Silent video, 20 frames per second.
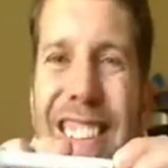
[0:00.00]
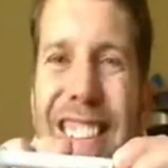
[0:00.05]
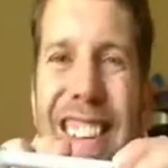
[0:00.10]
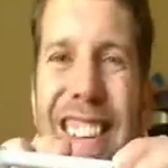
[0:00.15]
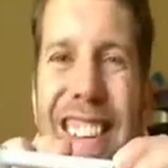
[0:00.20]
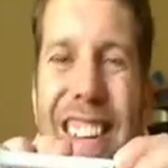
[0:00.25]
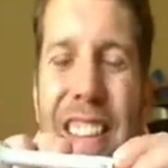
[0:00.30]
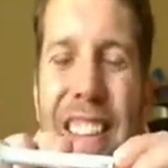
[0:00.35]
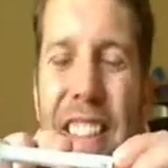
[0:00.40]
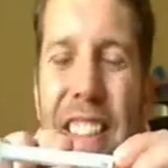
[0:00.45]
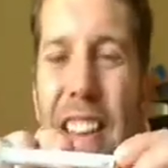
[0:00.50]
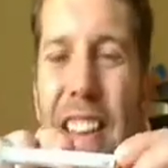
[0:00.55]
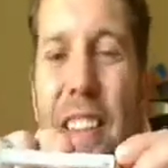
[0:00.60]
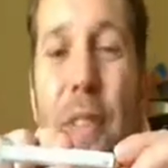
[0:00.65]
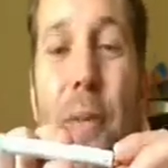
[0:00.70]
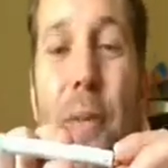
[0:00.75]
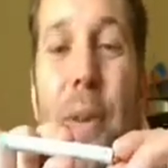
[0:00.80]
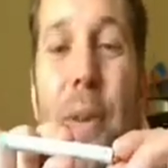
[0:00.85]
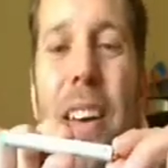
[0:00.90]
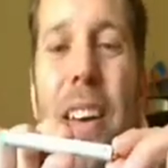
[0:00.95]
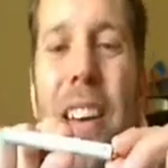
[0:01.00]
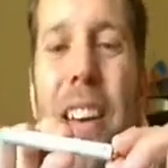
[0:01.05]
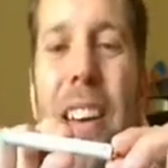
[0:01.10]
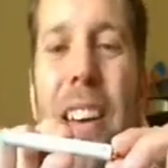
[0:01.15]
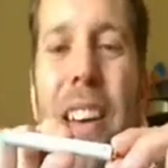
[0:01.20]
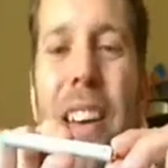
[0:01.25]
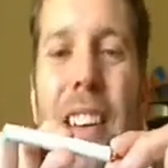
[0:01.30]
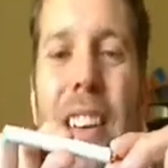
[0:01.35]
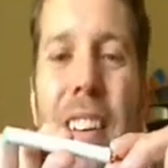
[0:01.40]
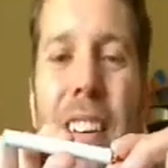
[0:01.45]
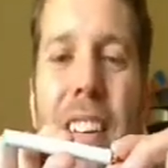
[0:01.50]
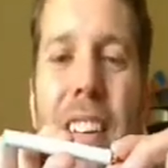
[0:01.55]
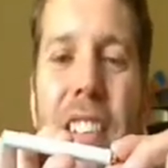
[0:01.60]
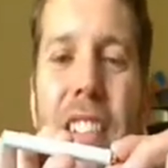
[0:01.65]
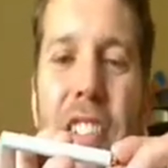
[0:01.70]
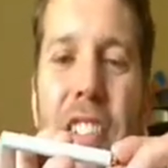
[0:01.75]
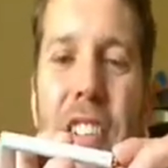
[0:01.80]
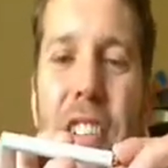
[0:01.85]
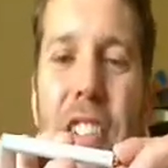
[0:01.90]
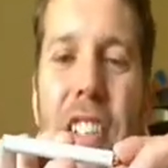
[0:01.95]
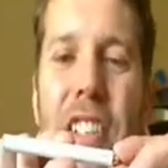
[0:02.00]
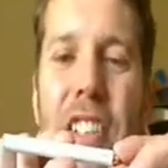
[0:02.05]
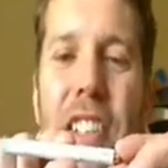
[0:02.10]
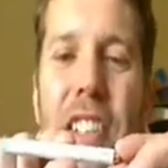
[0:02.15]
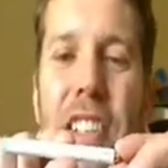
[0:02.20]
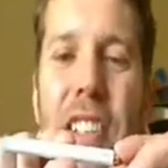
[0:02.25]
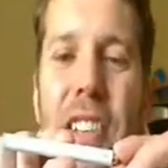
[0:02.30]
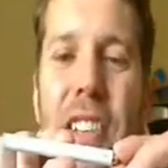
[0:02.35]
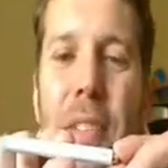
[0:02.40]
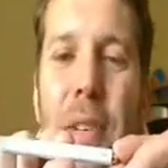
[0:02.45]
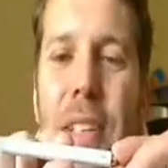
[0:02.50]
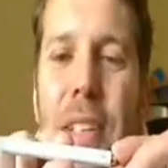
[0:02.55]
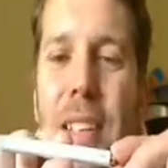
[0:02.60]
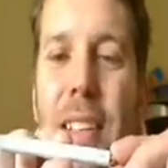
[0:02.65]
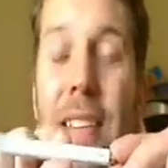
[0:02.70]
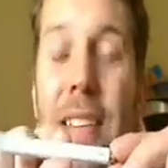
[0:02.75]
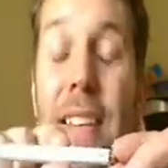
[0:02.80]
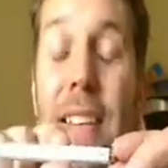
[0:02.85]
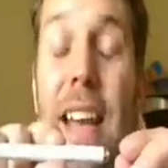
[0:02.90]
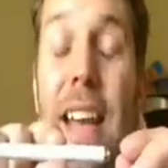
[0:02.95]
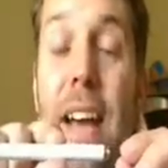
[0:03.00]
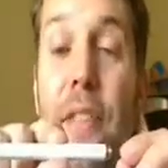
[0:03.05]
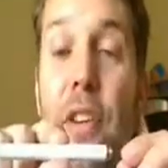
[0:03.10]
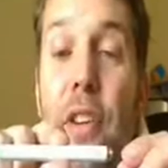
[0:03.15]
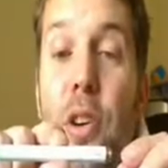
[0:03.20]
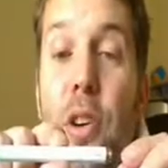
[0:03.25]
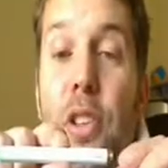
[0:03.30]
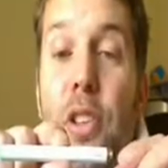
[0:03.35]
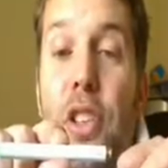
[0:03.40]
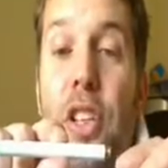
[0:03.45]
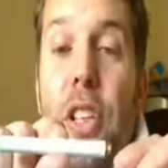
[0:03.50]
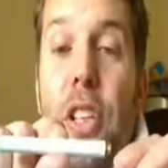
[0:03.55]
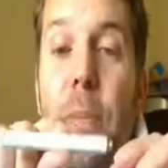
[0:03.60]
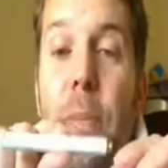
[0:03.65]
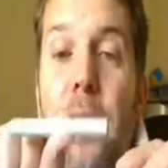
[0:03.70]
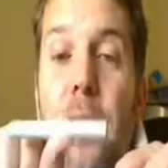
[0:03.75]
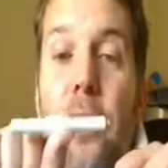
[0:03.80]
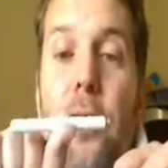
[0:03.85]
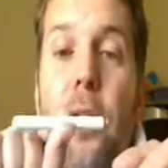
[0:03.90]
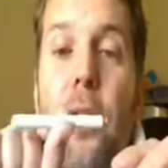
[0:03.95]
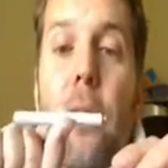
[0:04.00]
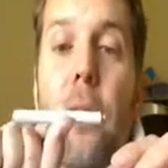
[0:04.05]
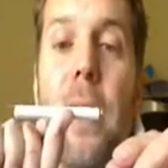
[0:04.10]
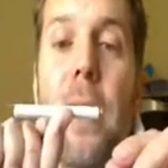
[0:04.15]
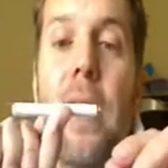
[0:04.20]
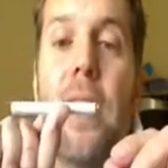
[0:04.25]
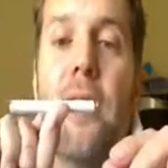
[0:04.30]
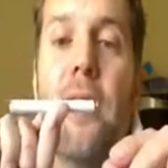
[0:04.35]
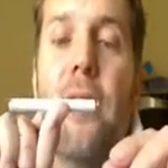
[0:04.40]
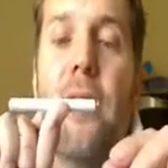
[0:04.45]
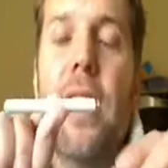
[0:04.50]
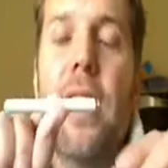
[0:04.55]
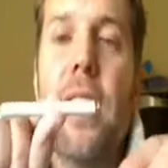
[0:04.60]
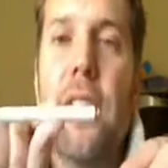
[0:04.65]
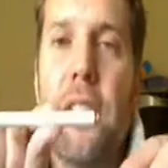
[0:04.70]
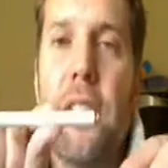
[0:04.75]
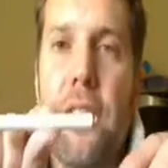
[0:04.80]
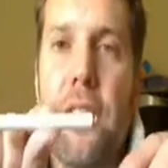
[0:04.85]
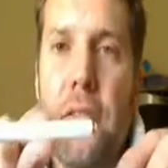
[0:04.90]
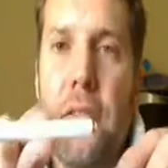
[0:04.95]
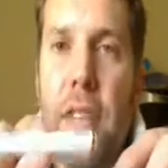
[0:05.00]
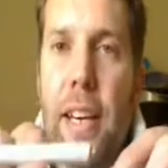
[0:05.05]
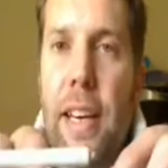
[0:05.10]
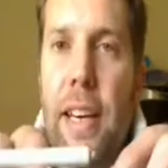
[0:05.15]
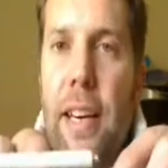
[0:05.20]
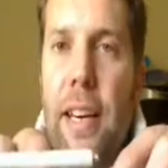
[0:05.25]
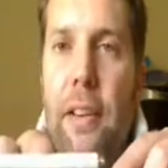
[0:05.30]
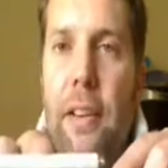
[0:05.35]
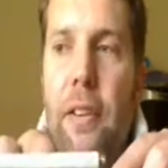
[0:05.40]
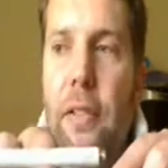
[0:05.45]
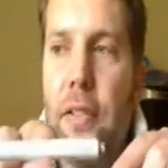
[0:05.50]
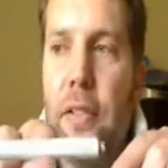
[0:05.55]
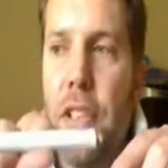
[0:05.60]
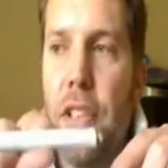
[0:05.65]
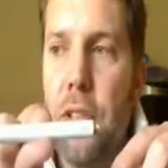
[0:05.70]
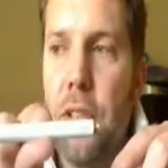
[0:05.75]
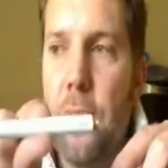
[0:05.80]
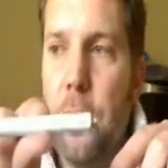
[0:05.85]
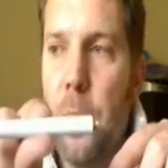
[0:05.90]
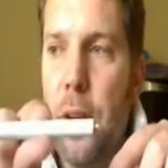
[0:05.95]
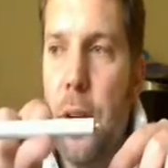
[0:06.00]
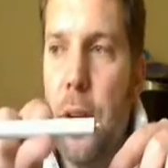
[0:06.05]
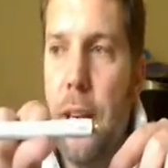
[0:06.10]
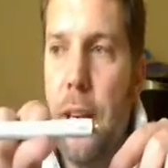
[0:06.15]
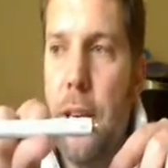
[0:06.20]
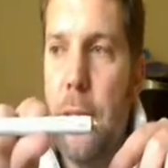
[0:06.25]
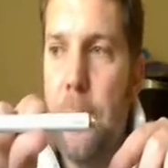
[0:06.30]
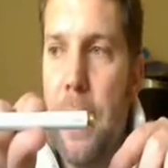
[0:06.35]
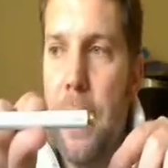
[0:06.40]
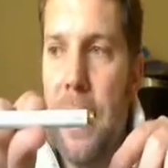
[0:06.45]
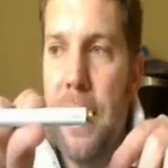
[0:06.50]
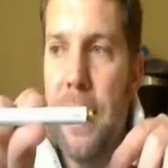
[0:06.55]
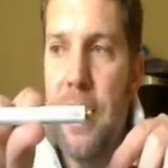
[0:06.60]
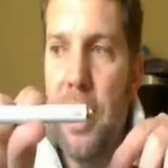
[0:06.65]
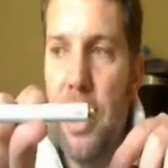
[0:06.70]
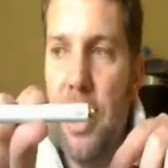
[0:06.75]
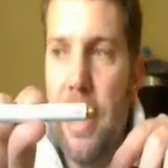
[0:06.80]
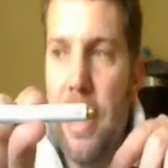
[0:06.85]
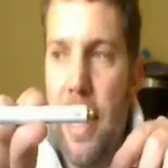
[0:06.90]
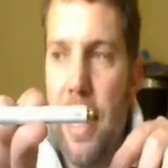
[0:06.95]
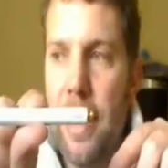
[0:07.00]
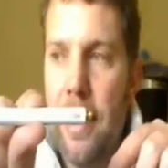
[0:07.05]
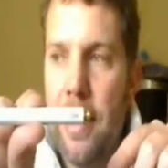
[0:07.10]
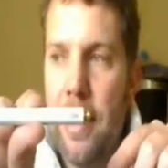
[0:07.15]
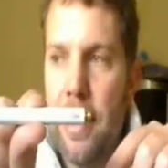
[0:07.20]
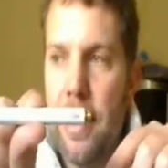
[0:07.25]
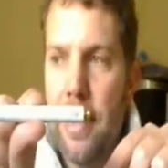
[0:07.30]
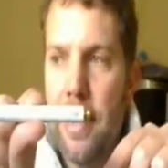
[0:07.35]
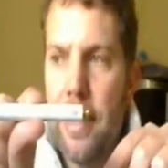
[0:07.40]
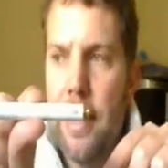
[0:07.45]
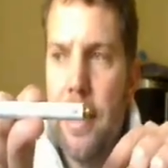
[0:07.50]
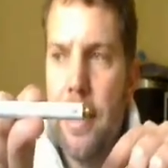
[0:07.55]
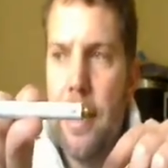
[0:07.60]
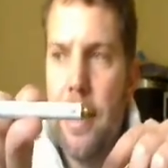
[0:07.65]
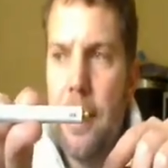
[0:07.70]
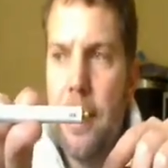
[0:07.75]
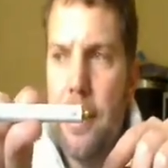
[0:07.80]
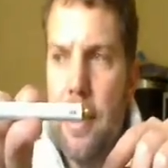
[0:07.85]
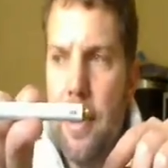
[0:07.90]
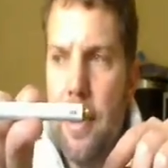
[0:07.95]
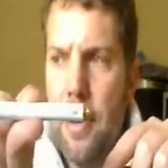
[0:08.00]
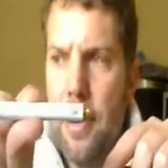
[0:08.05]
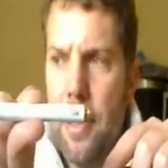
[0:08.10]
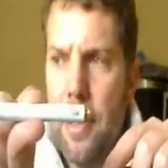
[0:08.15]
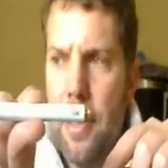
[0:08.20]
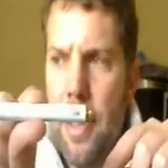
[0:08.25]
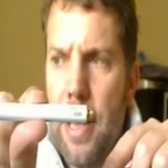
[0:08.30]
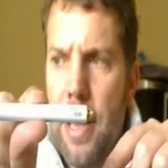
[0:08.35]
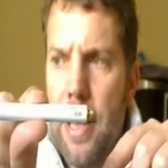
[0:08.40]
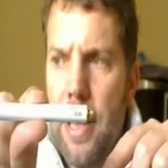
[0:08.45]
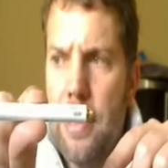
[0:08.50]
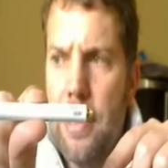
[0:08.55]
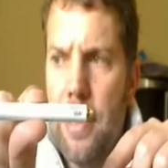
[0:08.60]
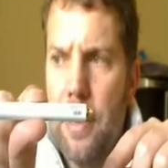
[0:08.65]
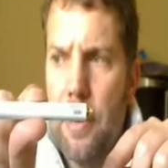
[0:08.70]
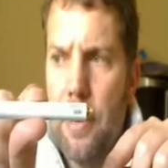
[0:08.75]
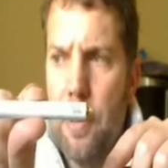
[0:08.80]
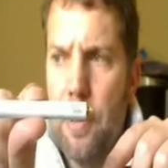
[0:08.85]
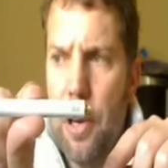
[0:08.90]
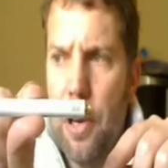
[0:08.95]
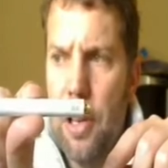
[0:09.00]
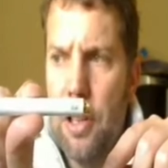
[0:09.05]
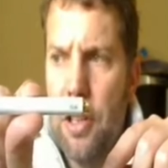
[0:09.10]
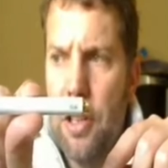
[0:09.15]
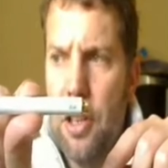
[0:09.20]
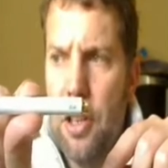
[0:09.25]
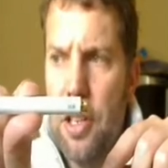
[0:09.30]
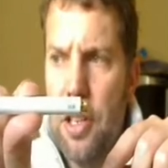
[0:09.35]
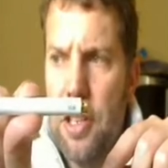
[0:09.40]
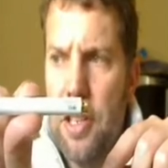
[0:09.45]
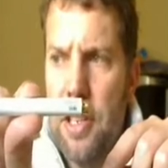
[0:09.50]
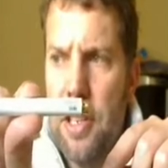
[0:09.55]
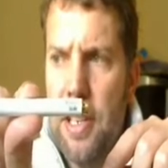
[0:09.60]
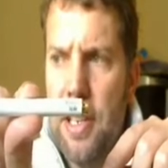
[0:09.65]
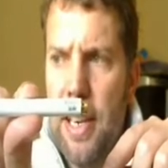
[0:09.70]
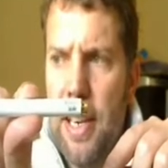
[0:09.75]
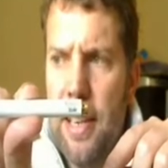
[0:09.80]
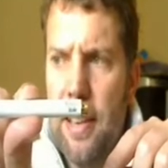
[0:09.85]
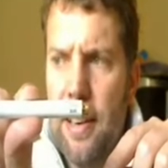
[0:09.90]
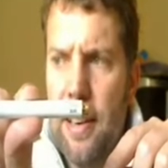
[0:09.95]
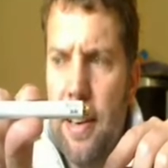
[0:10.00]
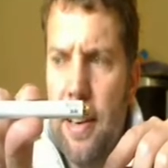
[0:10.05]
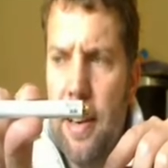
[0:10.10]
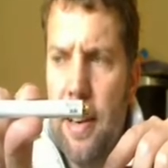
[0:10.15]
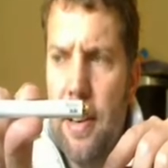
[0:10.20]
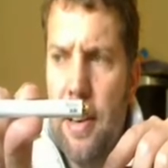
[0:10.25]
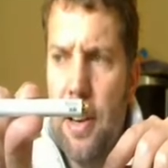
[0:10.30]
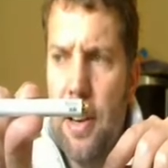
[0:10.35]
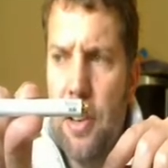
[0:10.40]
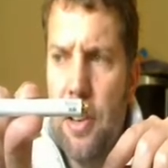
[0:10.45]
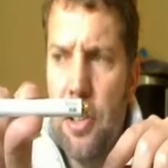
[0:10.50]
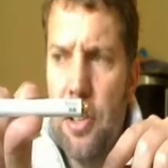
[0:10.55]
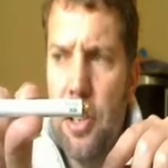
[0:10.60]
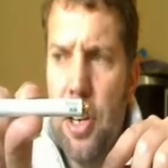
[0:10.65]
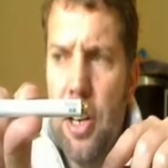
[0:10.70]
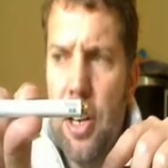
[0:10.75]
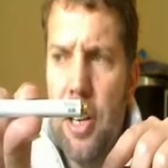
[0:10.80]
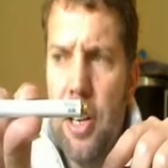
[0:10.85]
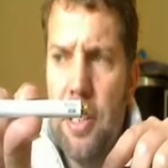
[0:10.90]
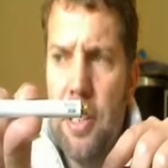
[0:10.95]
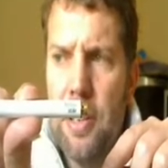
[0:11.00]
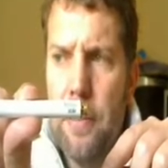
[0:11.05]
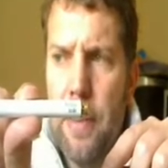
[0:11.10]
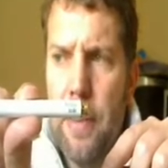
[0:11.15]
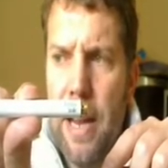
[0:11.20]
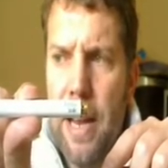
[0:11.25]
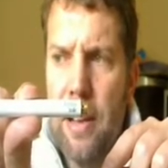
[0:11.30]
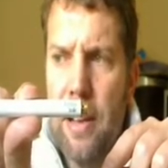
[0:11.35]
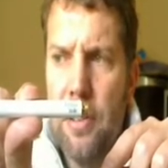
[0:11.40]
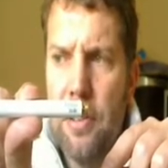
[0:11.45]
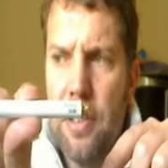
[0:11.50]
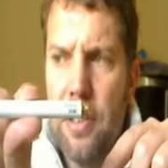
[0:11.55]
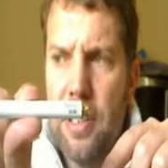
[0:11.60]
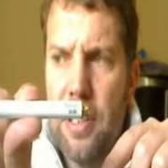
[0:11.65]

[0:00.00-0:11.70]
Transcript: The other one needs charging still. I did have it on charge, but I thought I'd make this video, so I've taken it off just to put it in its packaging again. So there's the product. You can see the logo just about.